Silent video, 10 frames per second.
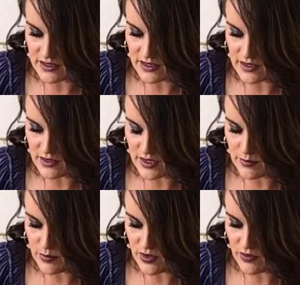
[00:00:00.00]
a little
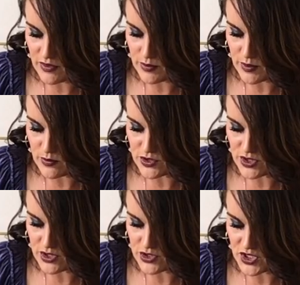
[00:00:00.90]
imperfect, but we're
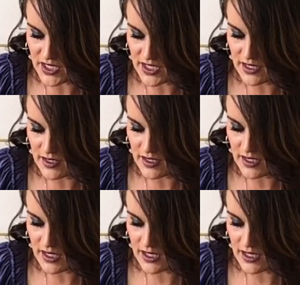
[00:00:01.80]
trying
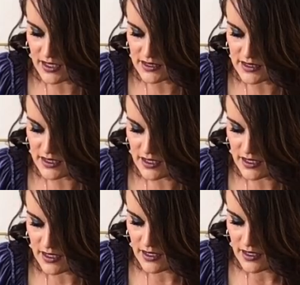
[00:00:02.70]
to get it as
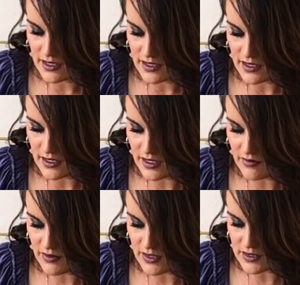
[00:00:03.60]

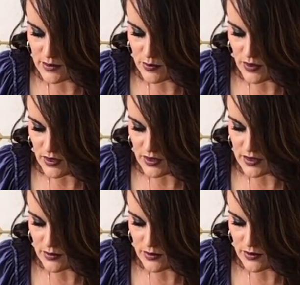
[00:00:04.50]
even as
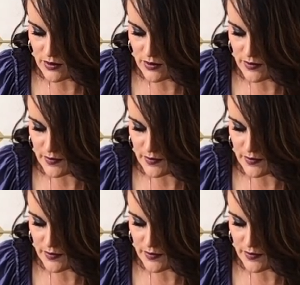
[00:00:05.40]
possible.